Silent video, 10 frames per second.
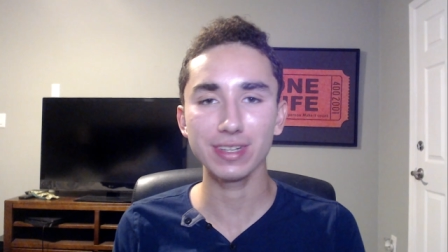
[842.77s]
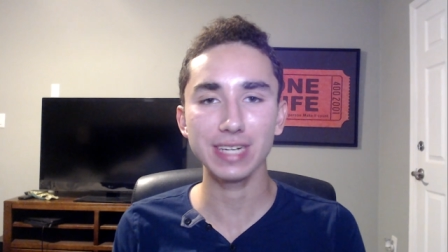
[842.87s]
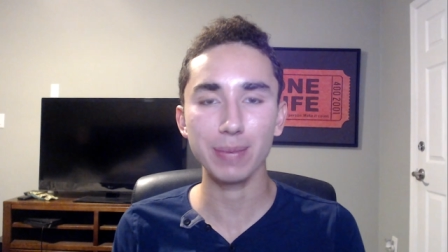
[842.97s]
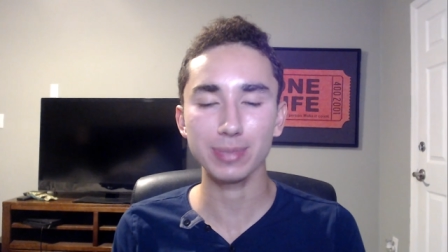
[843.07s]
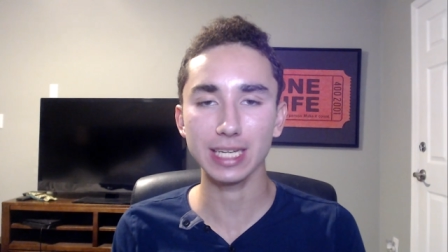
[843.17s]
an
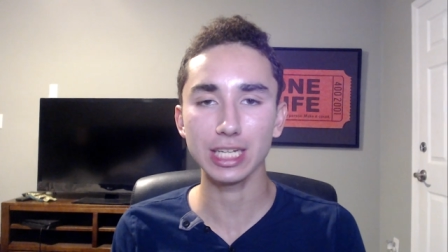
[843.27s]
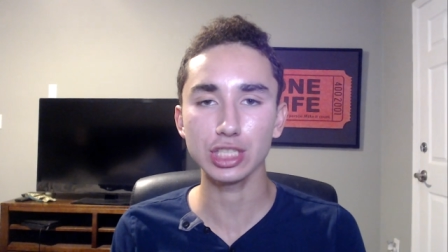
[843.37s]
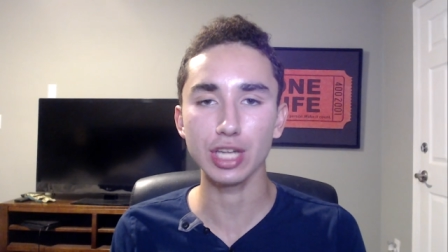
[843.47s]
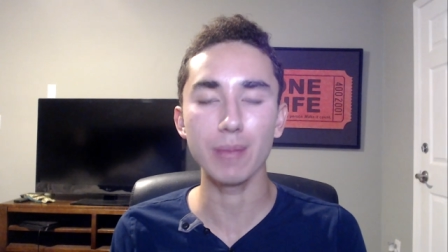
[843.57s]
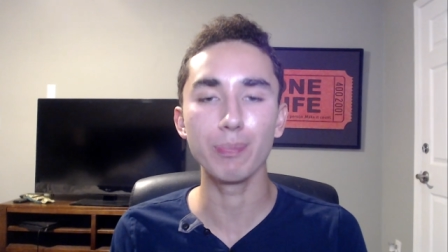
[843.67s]

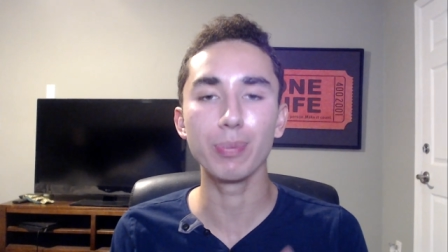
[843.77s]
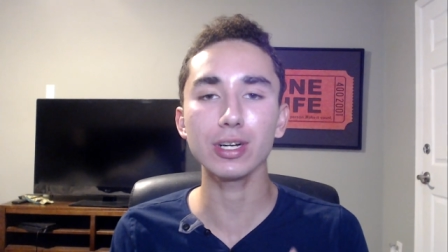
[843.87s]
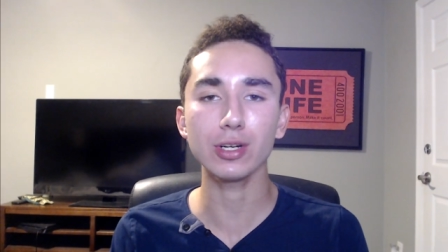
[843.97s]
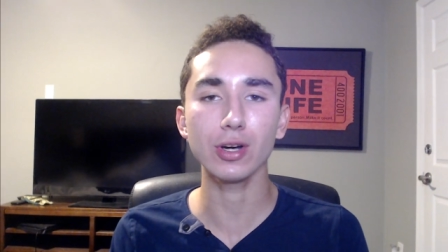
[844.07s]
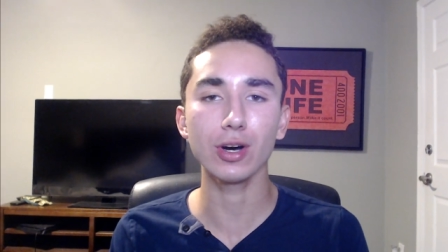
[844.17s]
application, and book
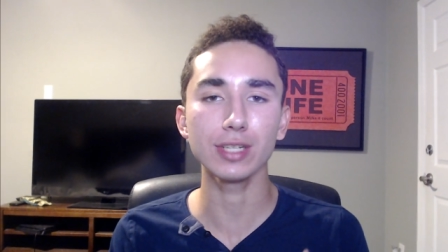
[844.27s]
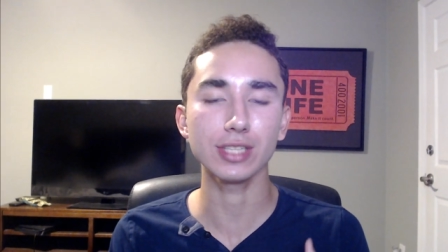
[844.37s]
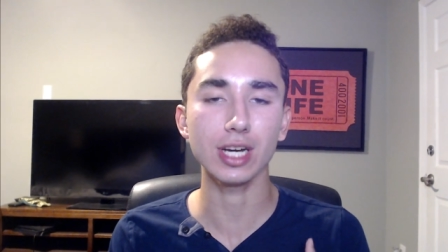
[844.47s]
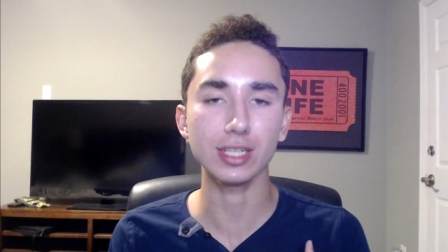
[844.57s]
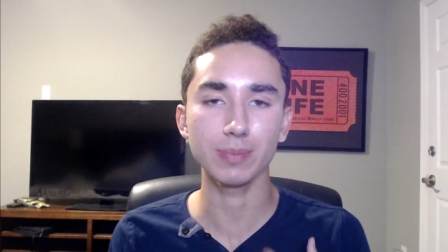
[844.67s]
a call to
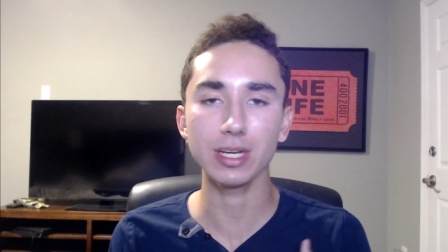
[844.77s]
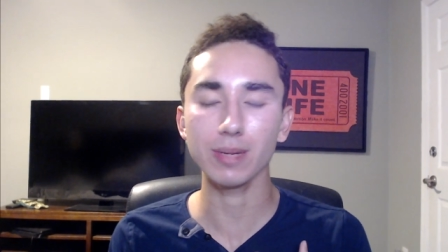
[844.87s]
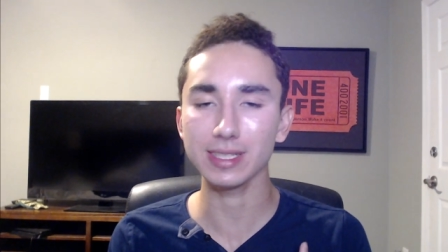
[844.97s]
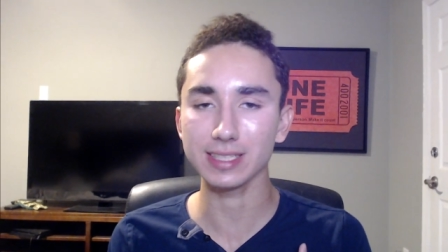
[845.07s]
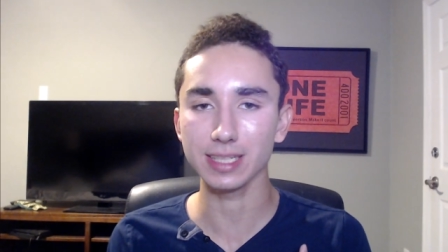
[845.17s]
talk to me me or
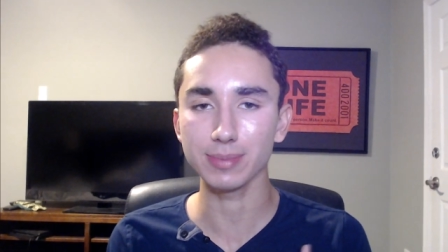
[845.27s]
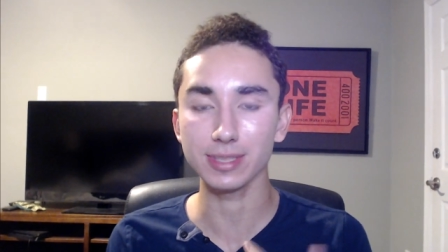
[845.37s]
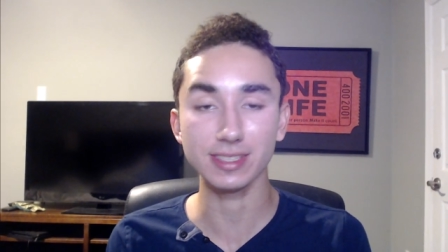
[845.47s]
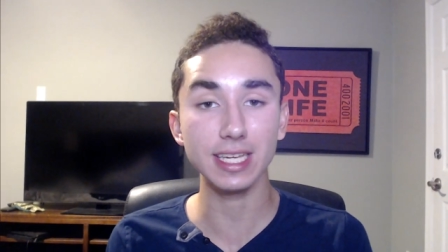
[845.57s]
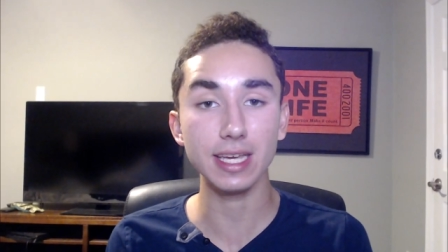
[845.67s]
my team to
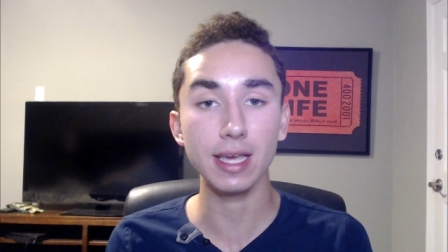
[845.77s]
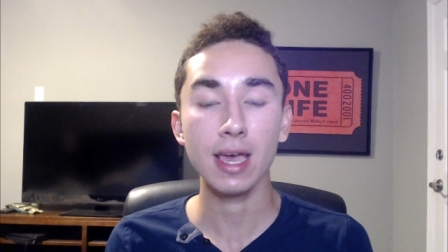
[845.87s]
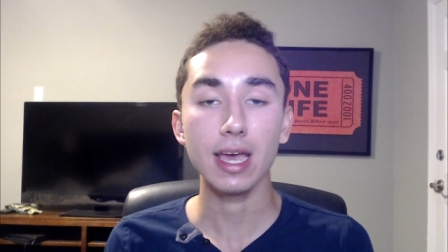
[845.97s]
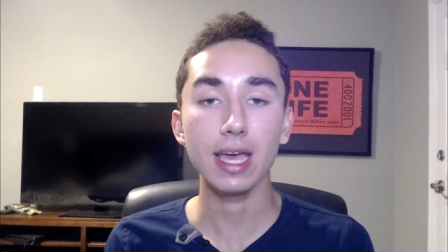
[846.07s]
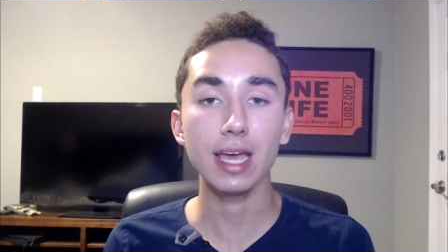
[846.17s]
see
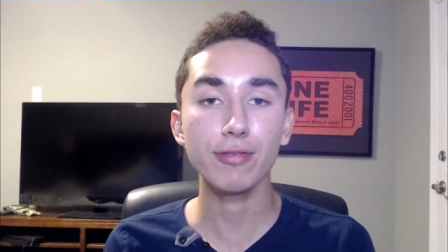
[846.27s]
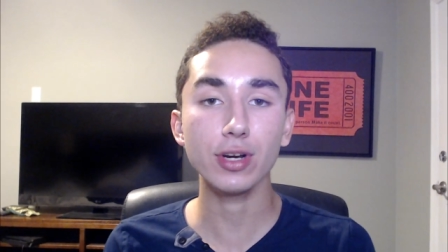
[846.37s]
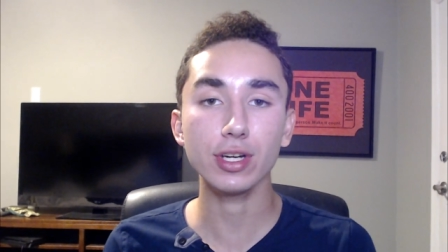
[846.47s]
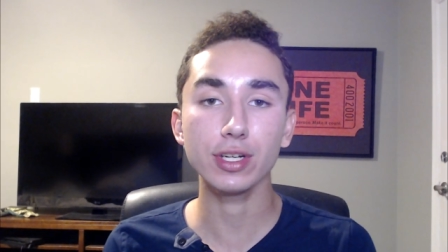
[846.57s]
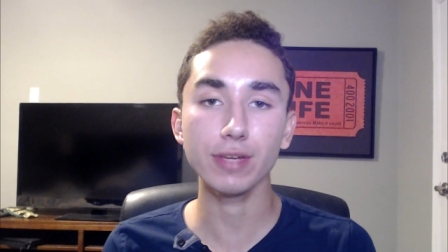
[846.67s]
if
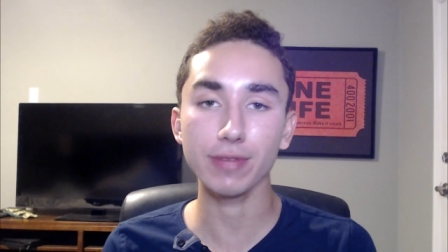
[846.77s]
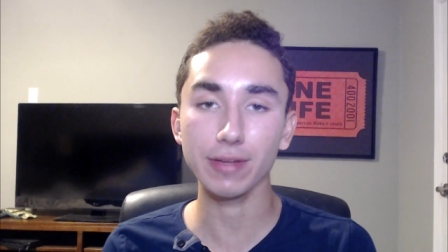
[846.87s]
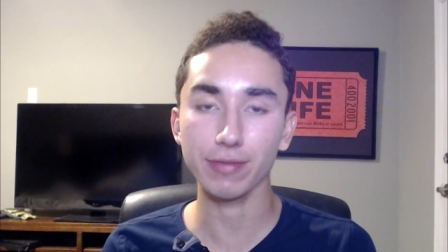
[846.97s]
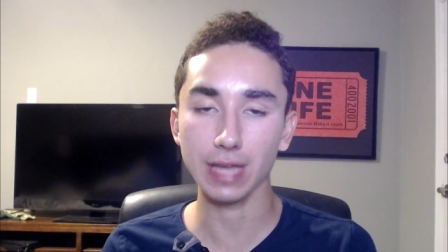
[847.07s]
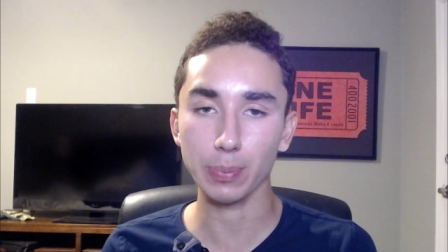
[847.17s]
you're a good fit for that